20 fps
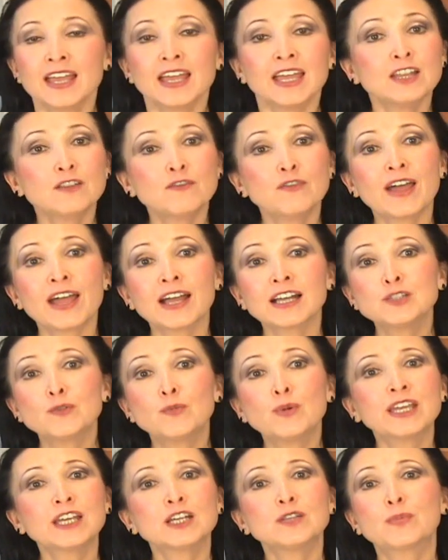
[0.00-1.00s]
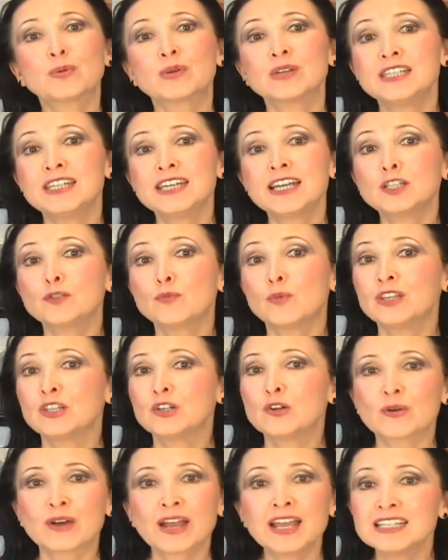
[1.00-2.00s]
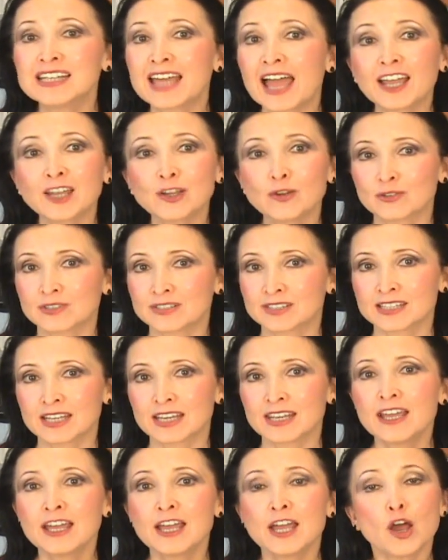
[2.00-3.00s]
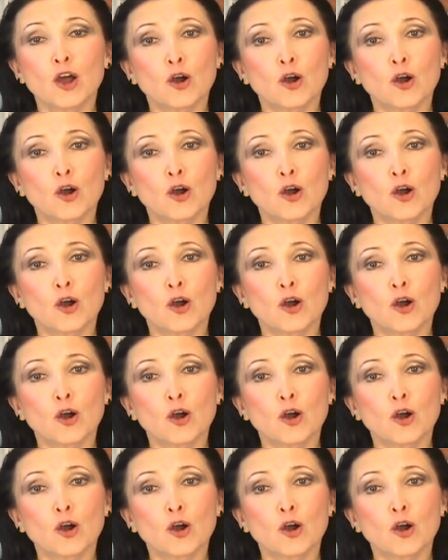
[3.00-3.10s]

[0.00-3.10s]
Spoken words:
In fact, we can predict with great accuracy